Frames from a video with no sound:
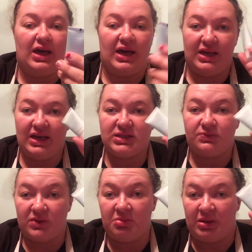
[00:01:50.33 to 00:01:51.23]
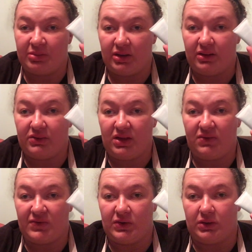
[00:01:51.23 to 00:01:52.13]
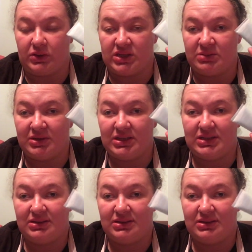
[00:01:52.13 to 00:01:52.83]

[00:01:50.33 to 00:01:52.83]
I asked for the big bottle of this for Christmas,